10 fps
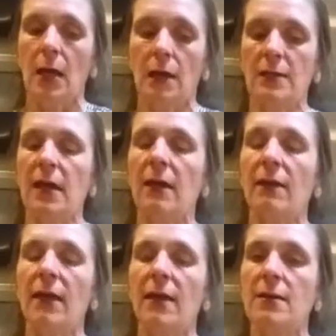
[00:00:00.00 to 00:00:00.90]
The second
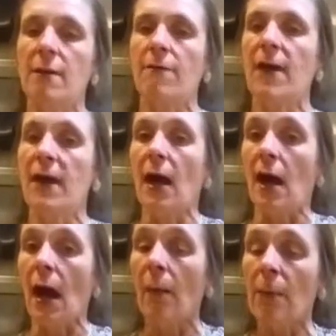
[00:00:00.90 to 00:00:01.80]
thing is feed
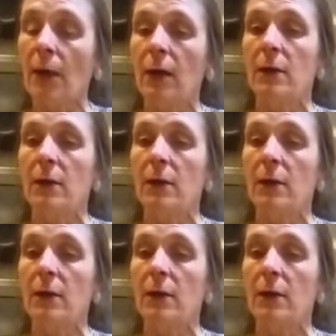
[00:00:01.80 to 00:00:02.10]
up.